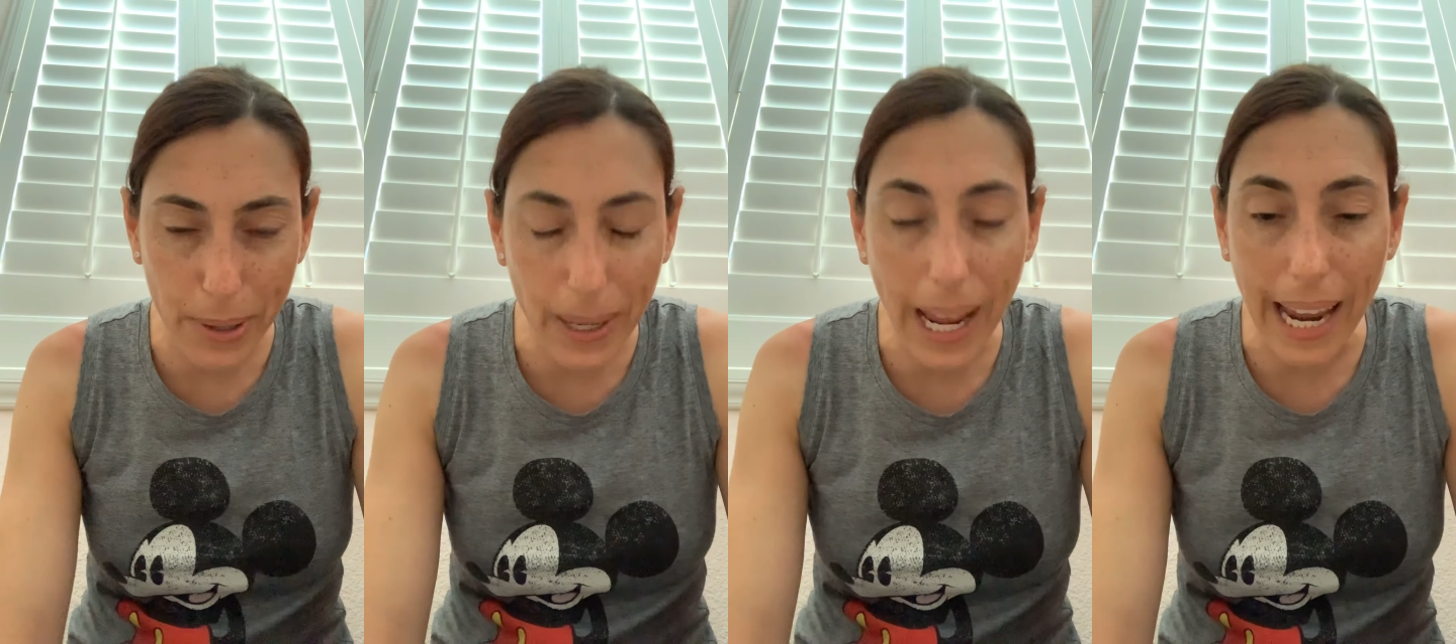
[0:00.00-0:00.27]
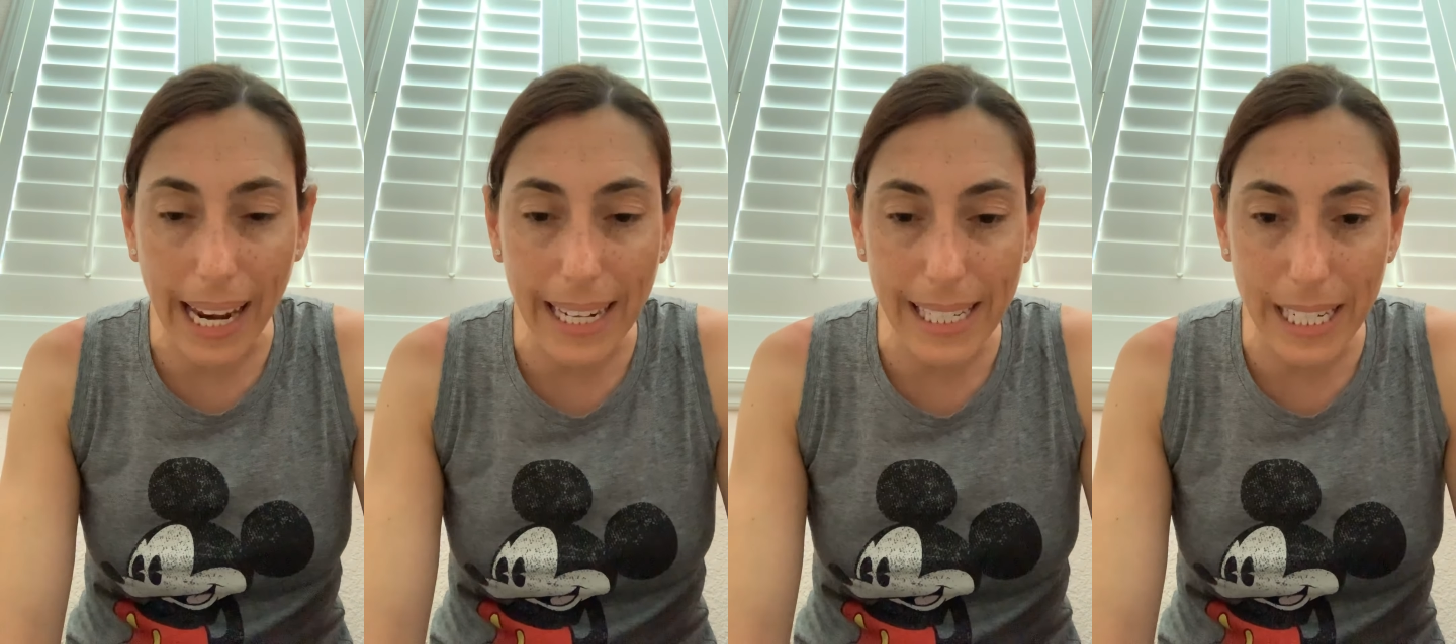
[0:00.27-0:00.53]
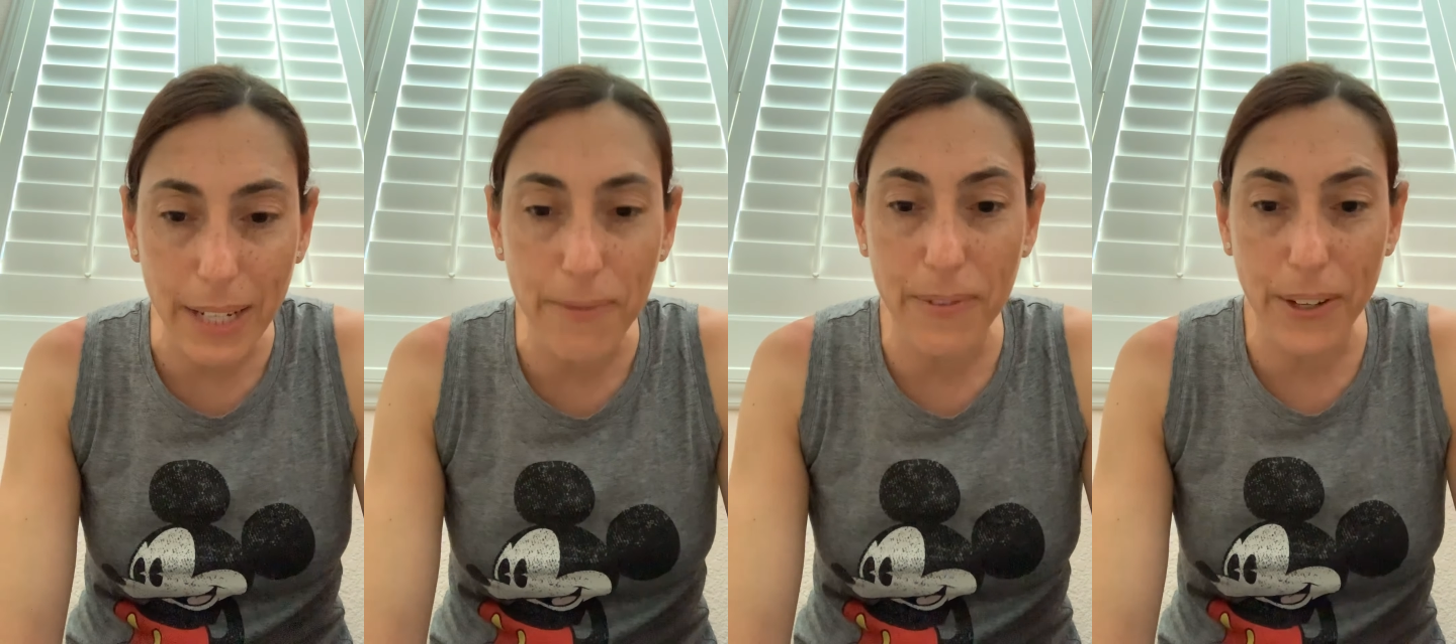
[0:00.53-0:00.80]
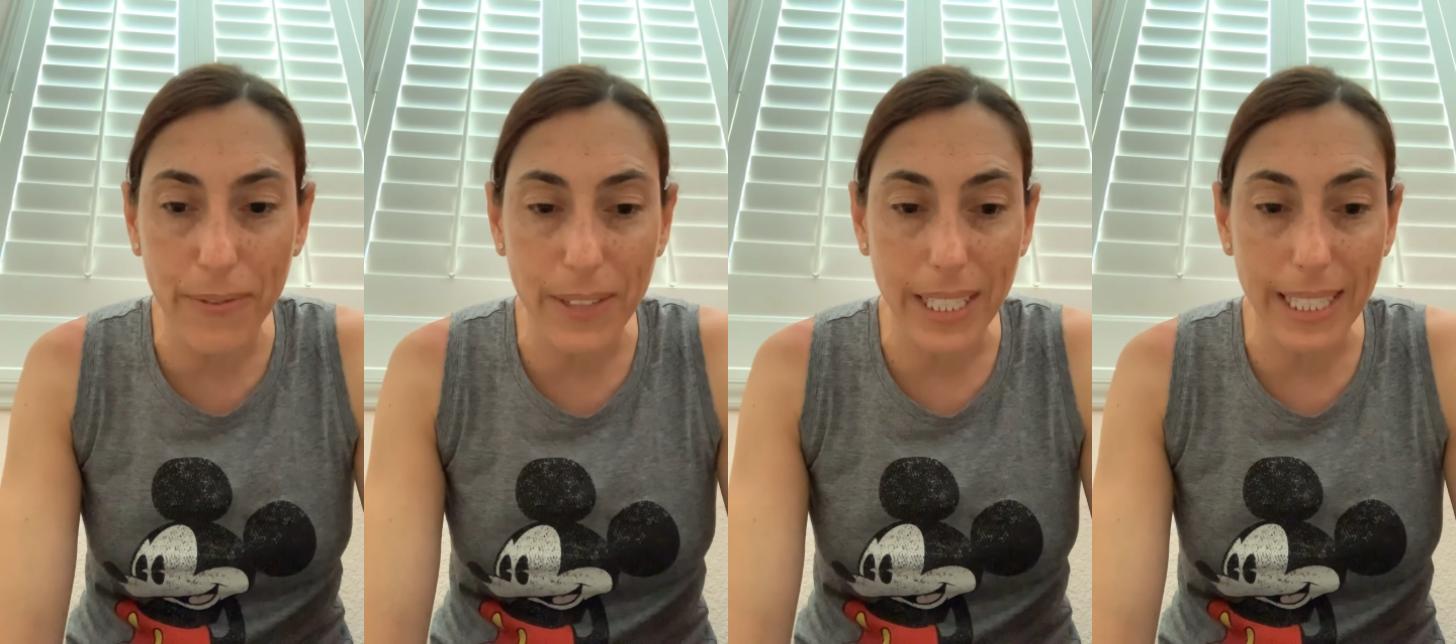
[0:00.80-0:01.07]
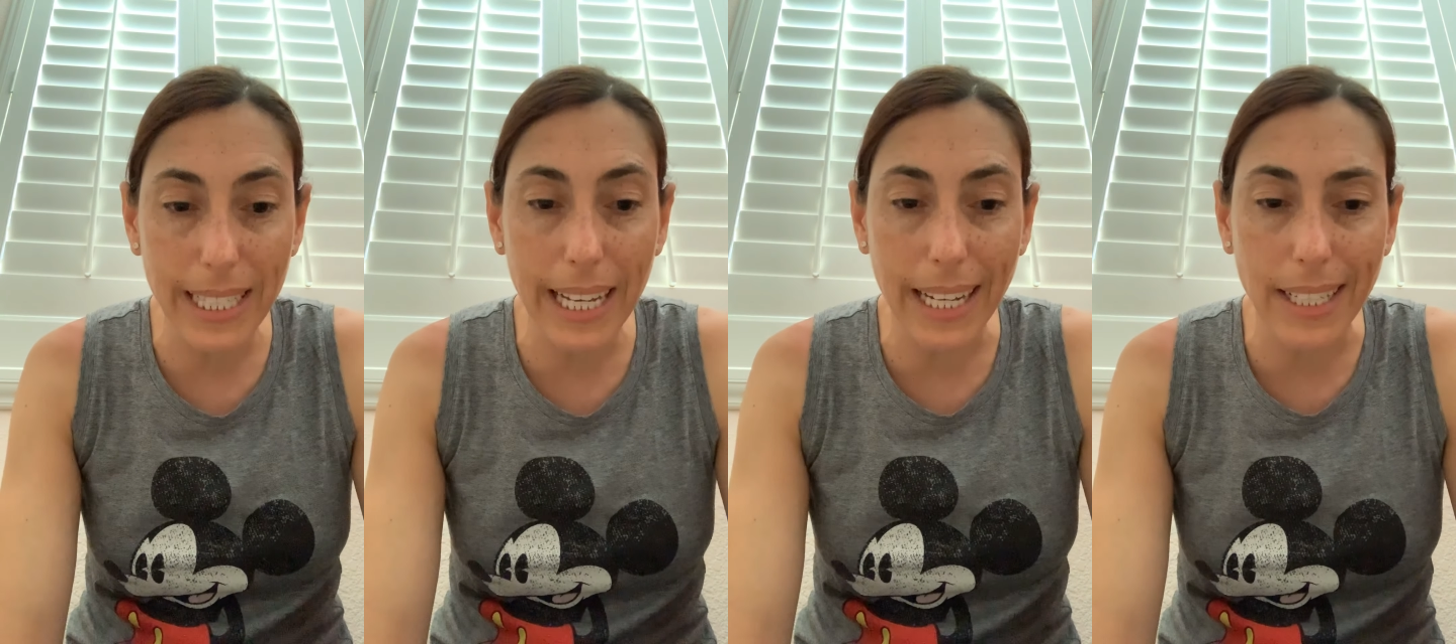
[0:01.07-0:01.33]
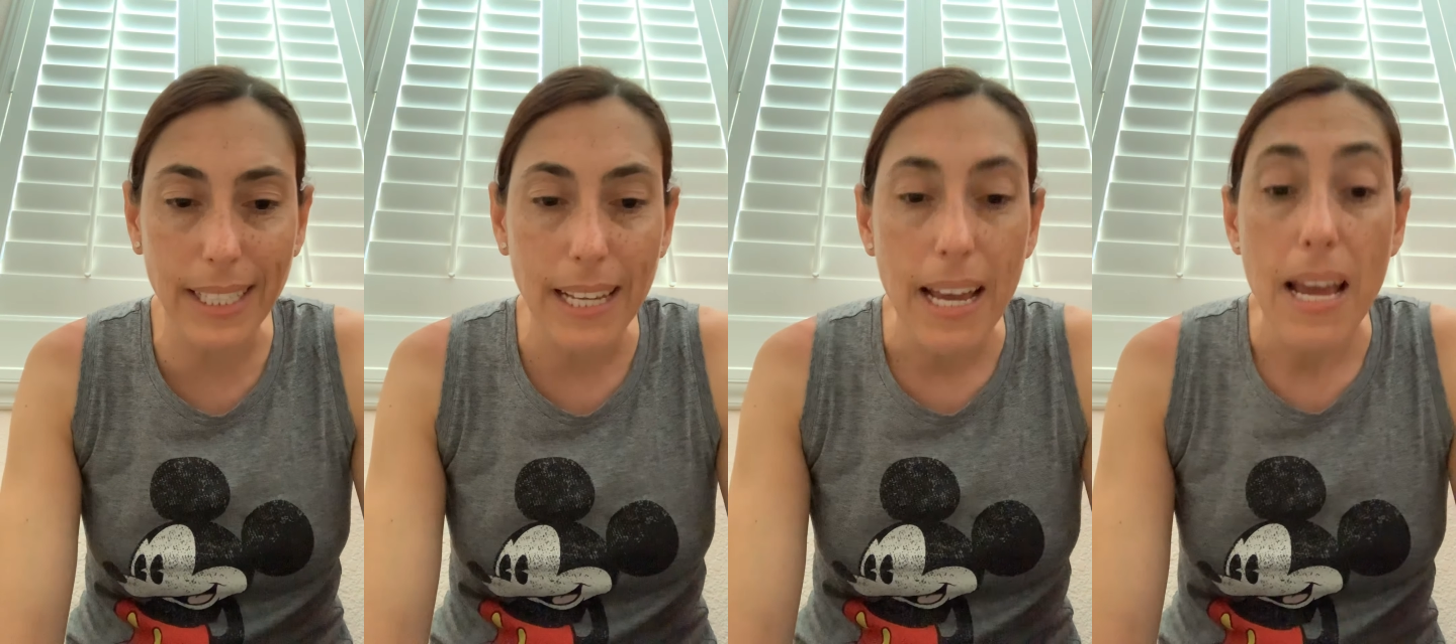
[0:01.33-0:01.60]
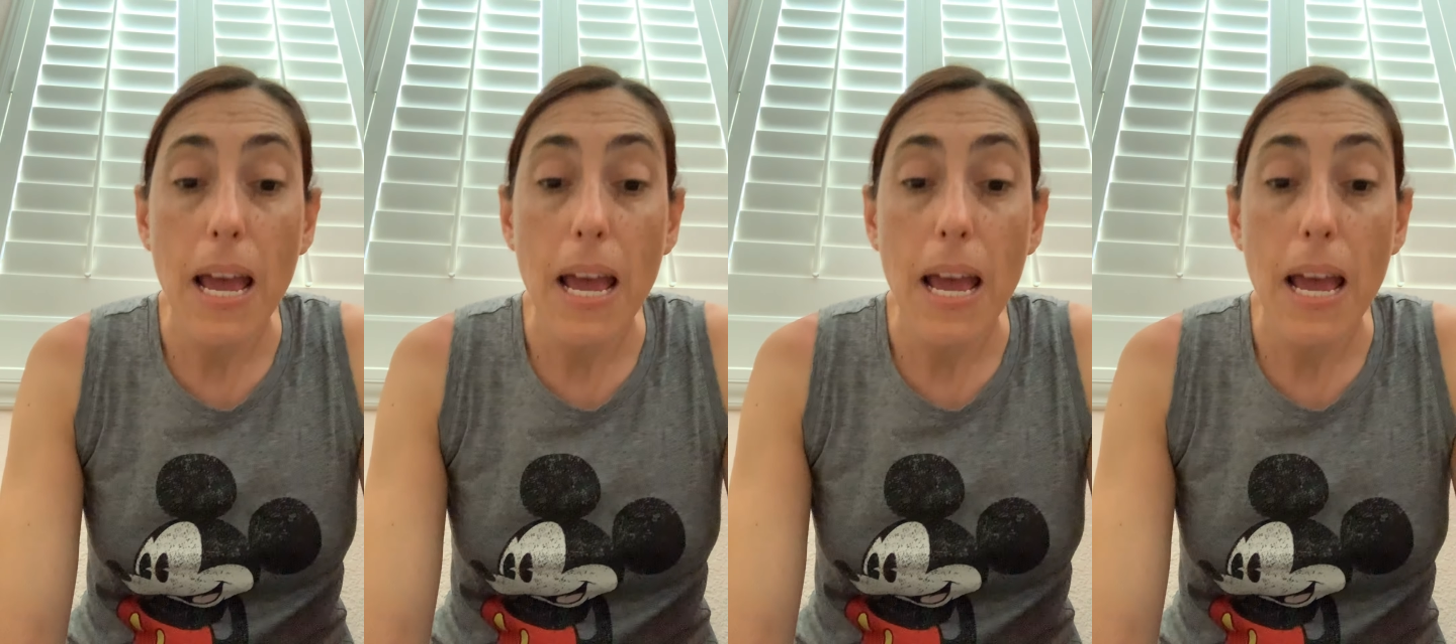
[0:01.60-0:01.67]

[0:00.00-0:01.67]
1856,